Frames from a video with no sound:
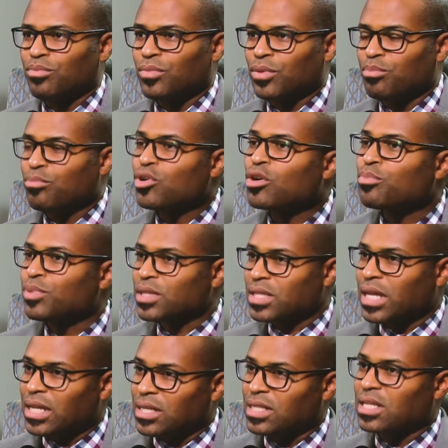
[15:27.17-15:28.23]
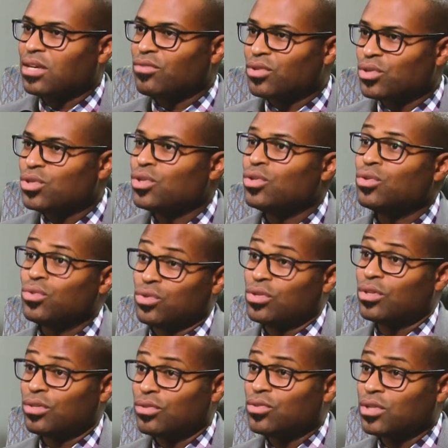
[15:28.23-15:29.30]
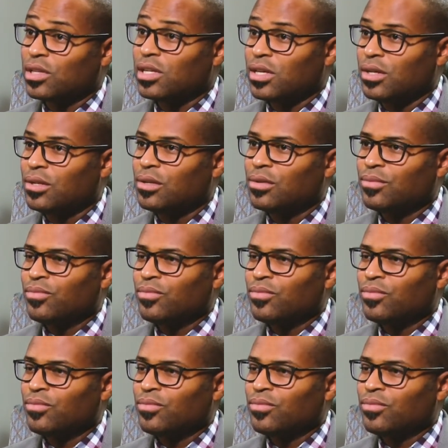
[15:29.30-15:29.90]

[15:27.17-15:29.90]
purpose that is given to you to lead.